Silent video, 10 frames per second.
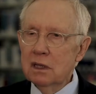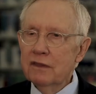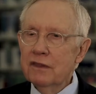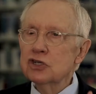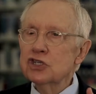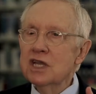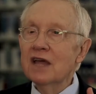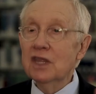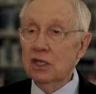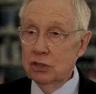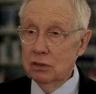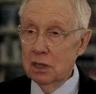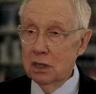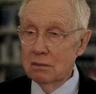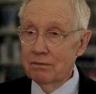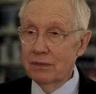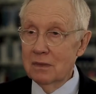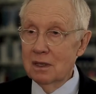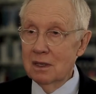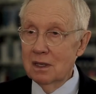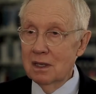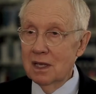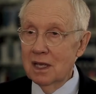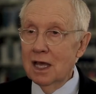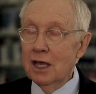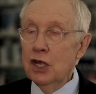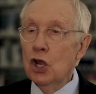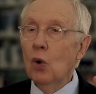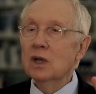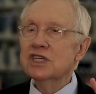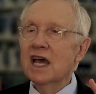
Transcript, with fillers: We are talking governors, senators,